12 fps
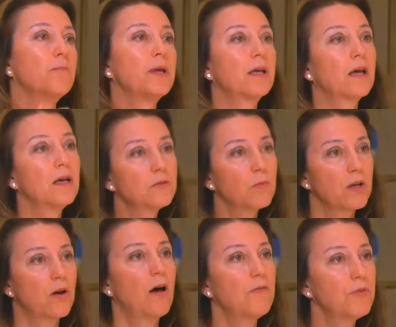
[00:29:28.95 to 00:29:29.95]
Because
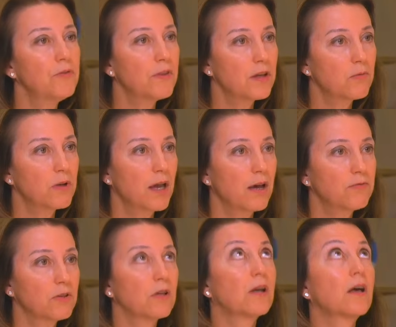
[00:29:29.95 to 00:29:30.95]
we often think we
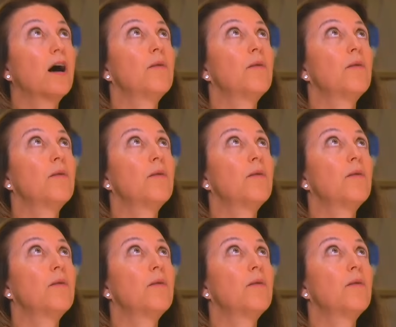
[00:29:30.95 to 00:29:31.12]
have to look